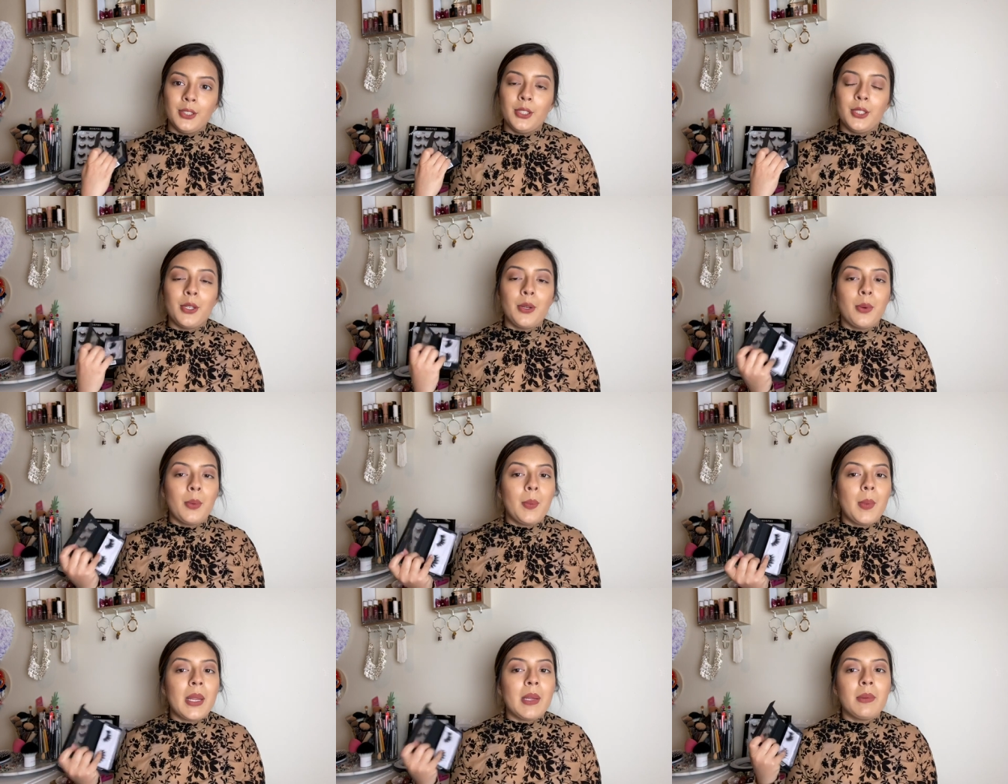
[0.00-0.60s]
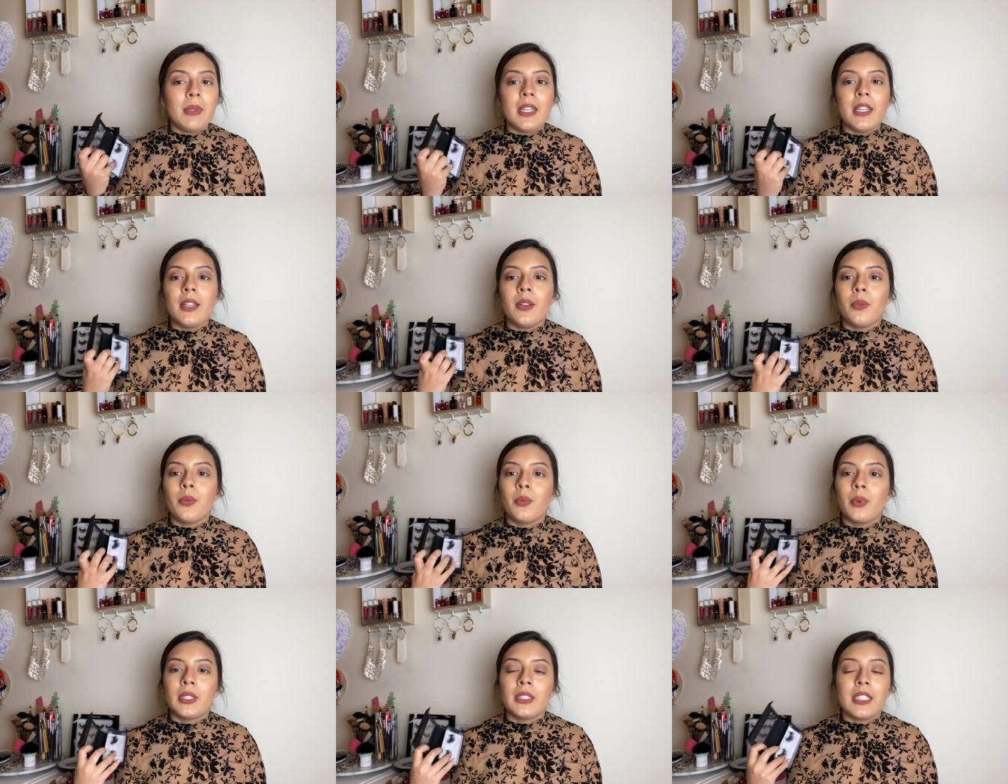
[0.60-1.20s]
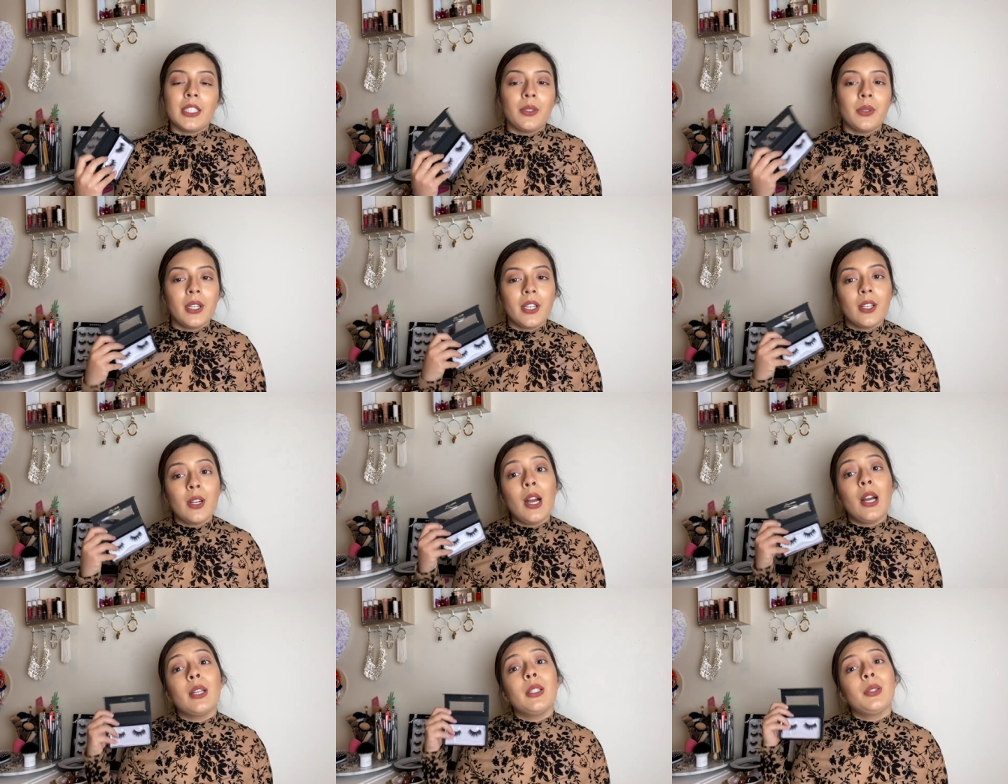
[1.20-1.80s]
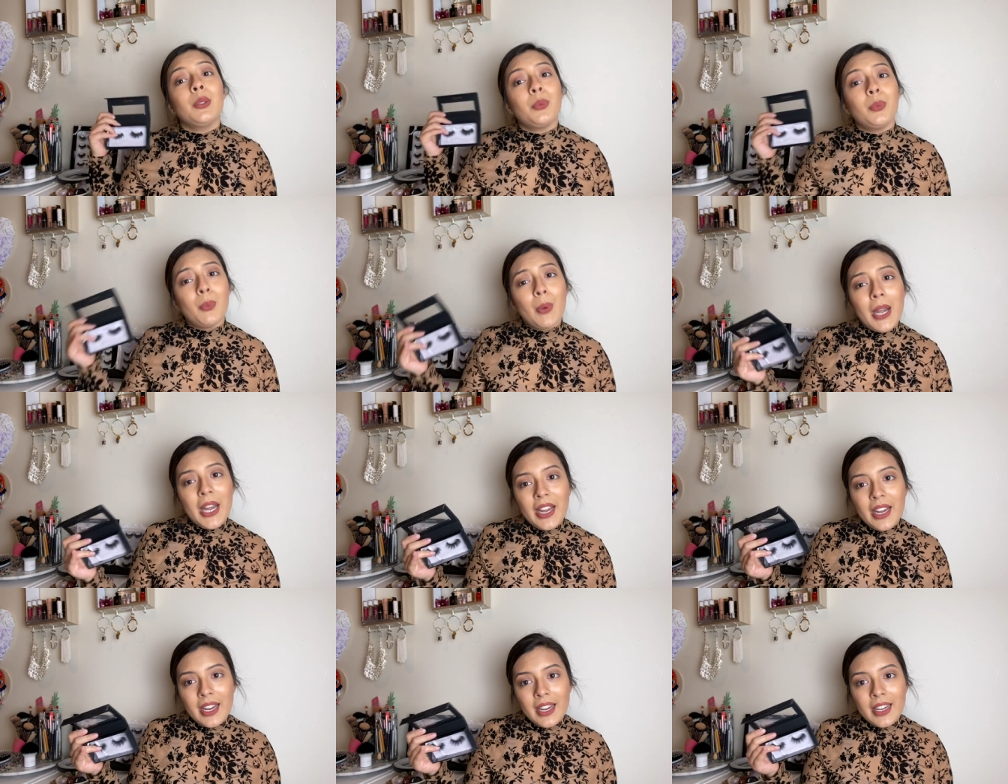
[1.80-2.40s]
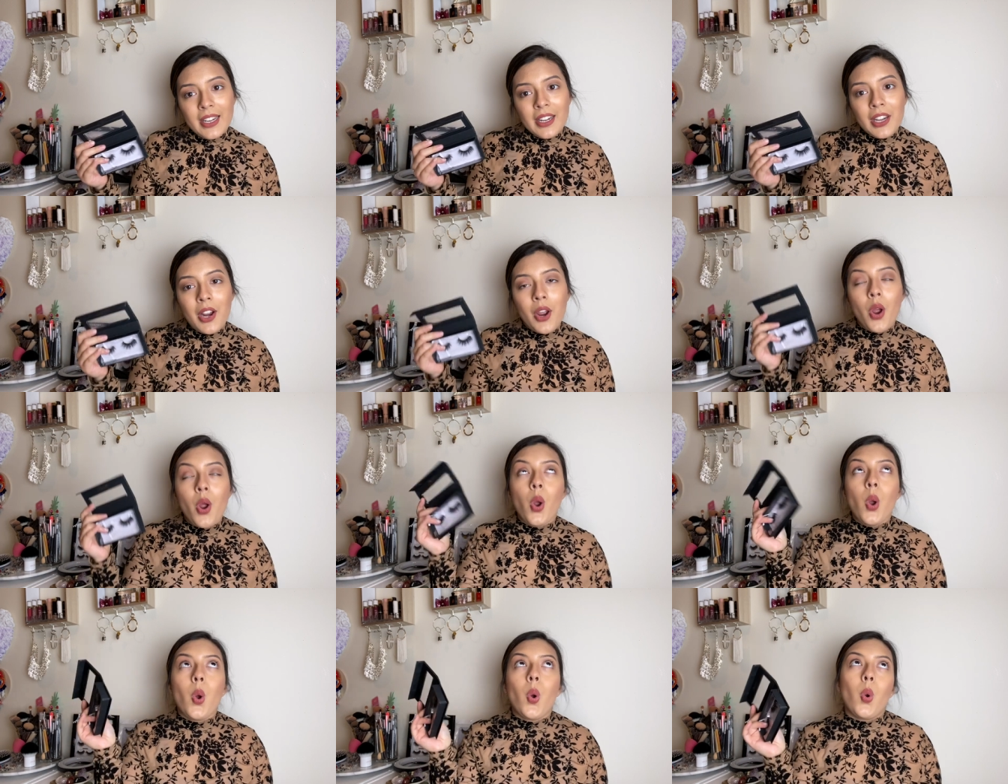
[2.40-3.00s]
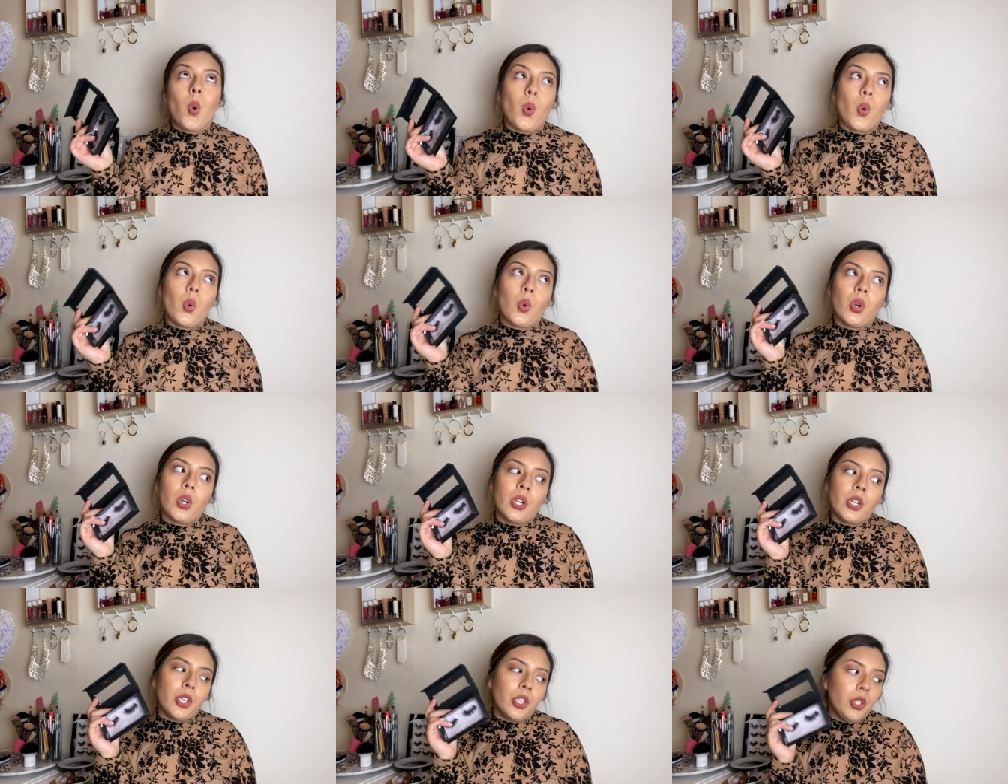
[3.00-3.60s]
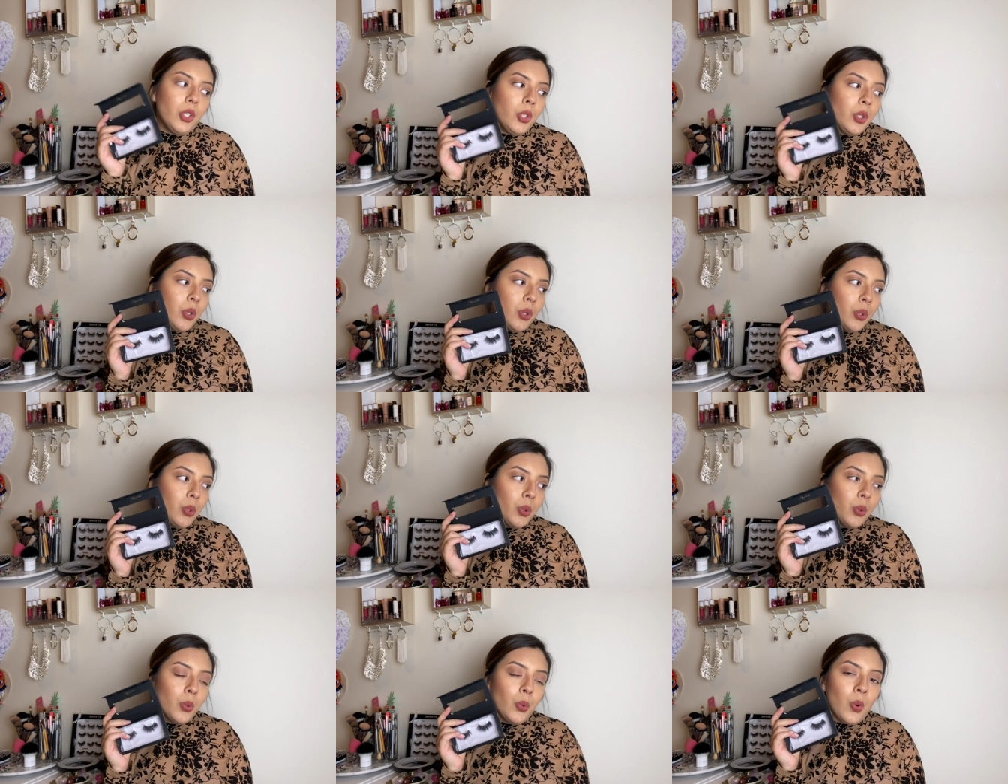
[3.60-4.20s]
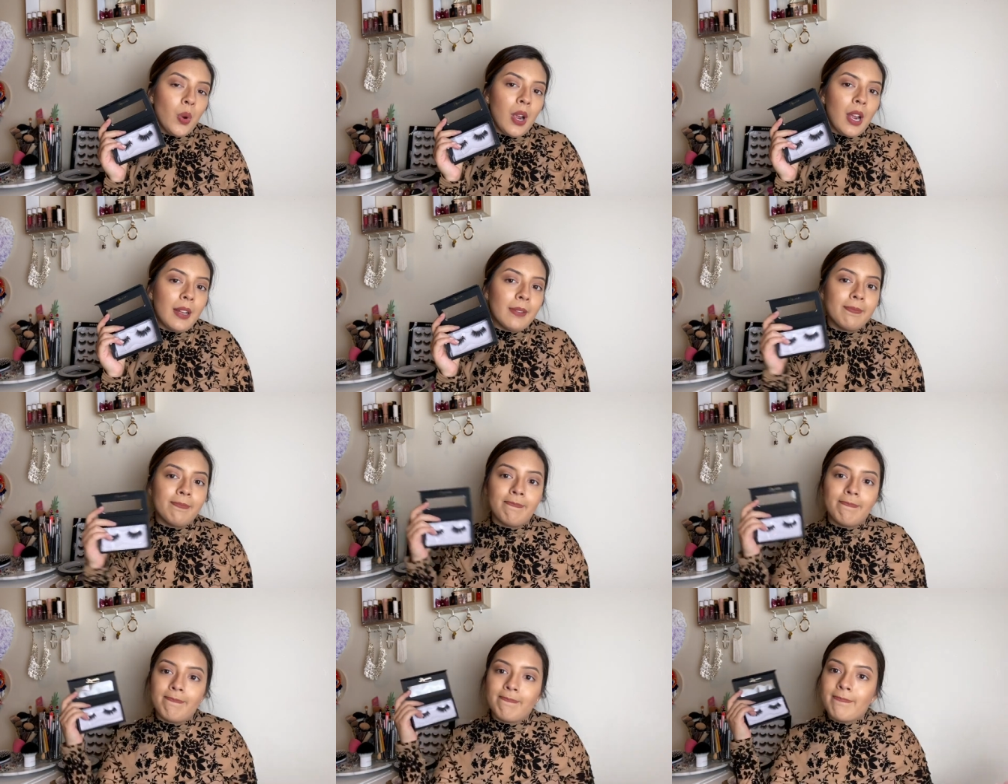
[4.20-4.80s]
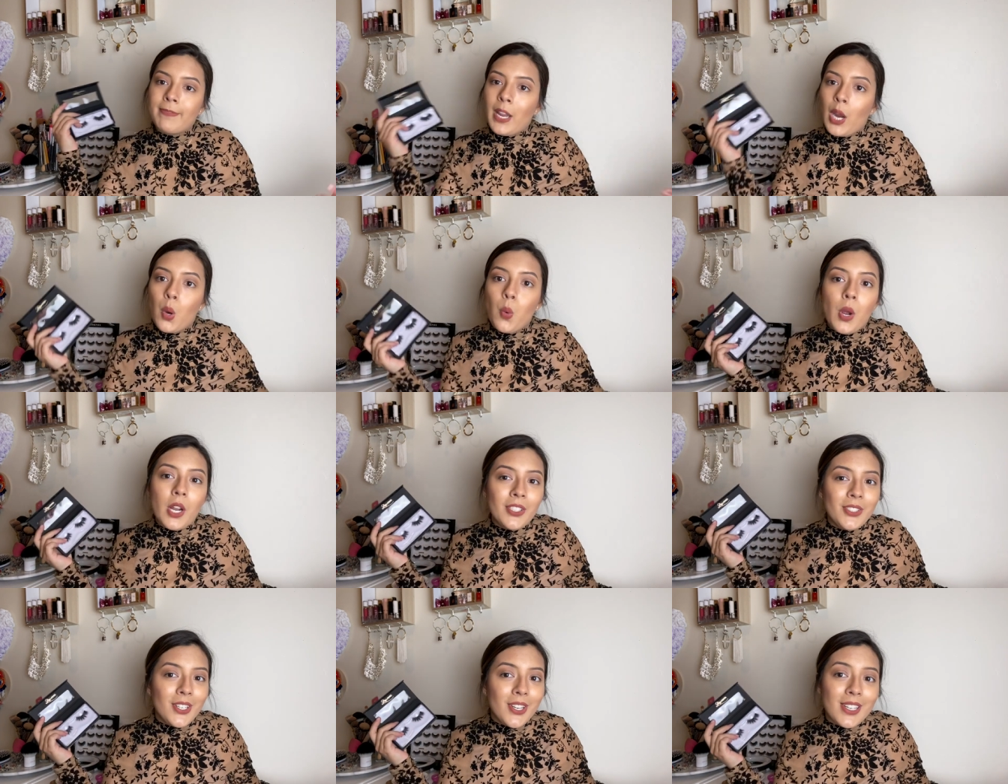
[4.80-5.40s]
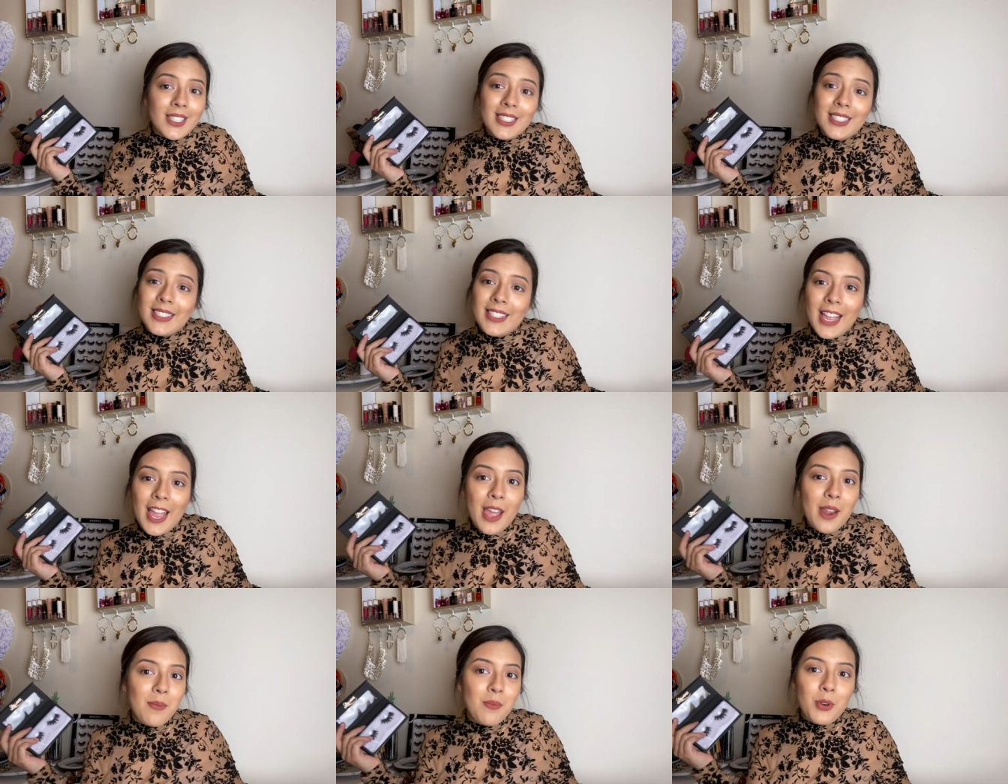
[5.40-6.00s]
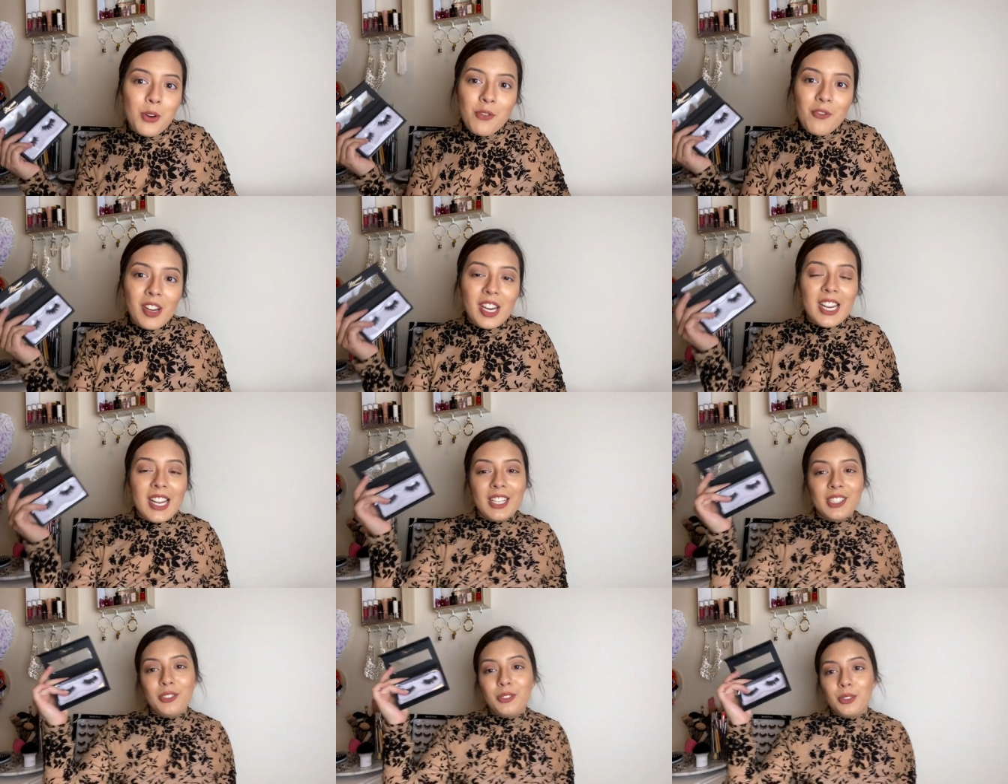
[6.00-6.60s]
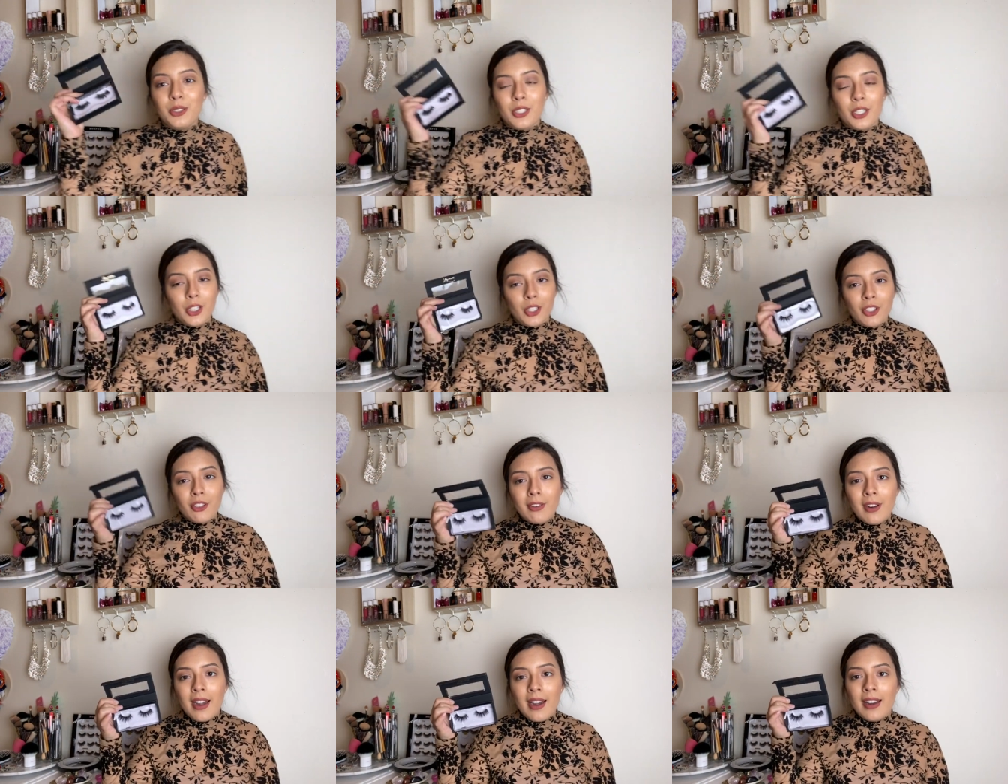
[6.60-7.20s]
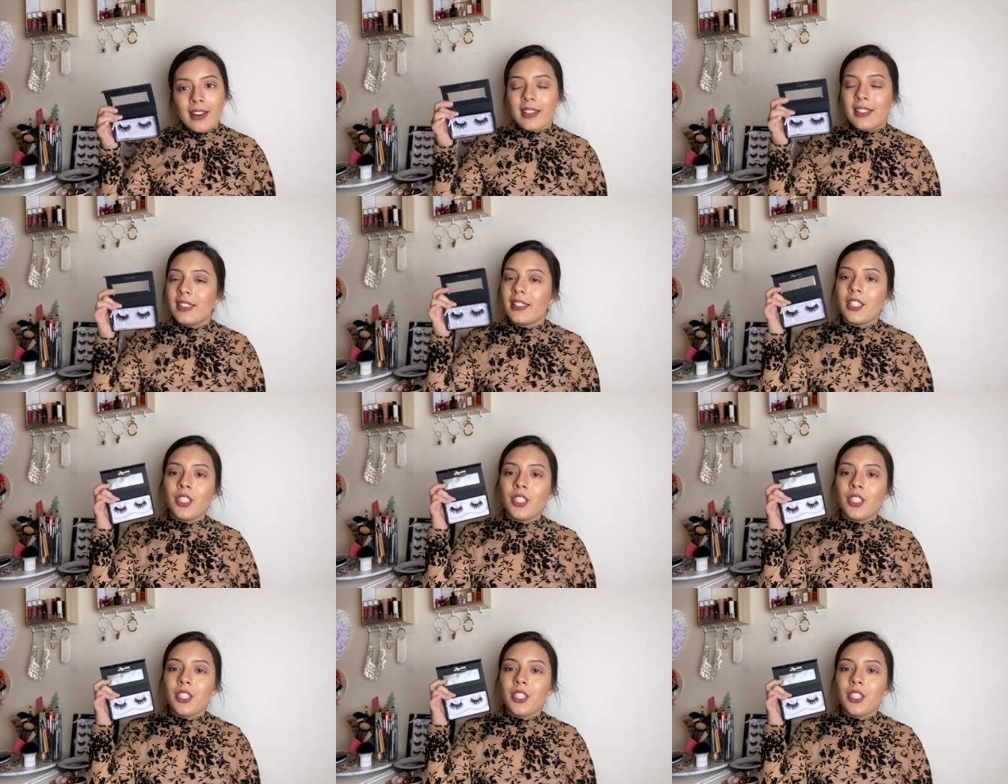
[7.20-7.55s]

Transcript: You know, maybe one day you get caught in the rain, or you are watching a sad movie and you start crying, and